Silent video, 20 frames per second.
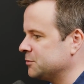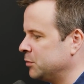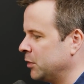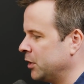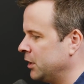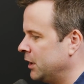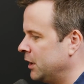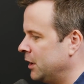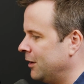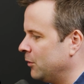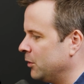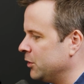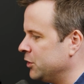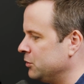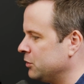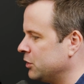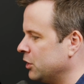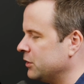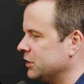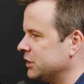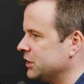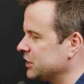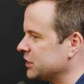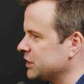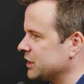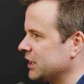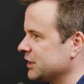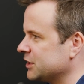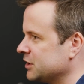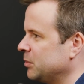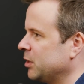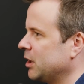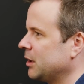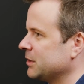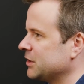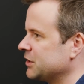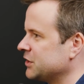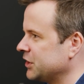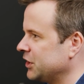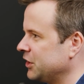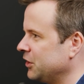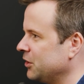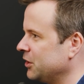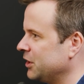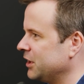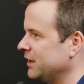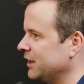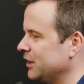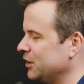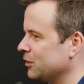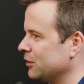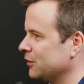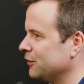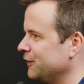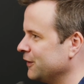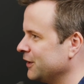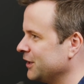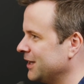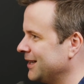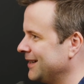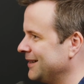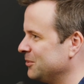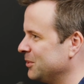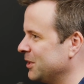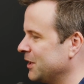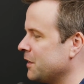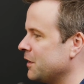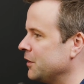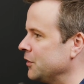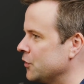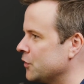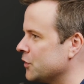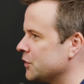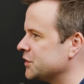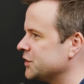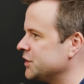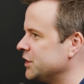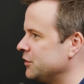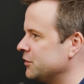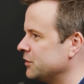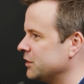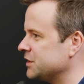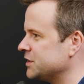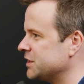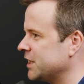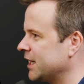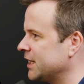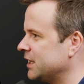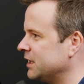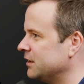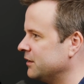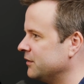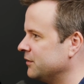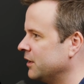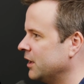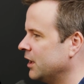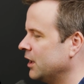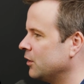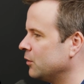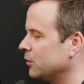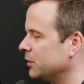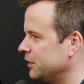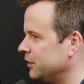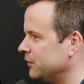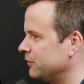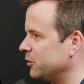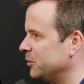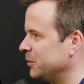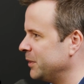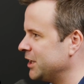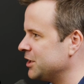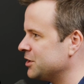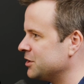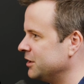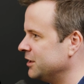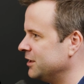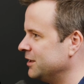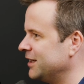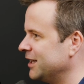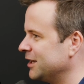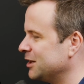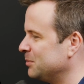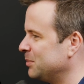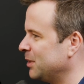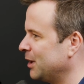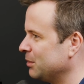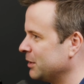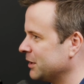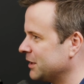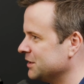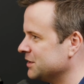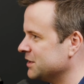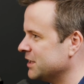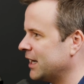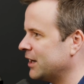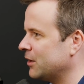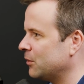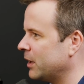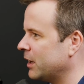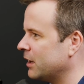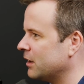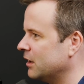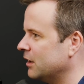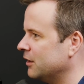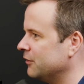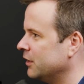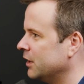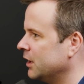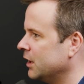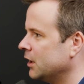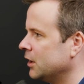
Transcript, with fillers: but when you go to discuss a public security that you're affiliated with and you're a senior executive with information that the public is not aware of,